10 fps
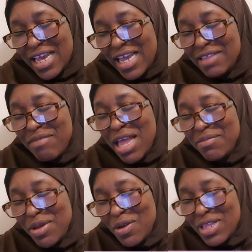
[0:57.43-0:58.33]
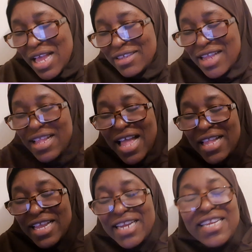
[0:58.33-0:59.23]
It made me understand
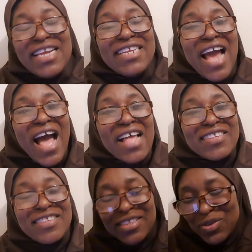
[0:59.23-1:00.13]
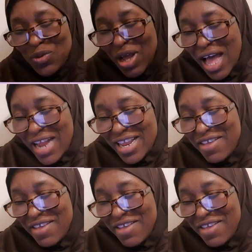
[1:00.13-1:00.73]
that they need hands to carry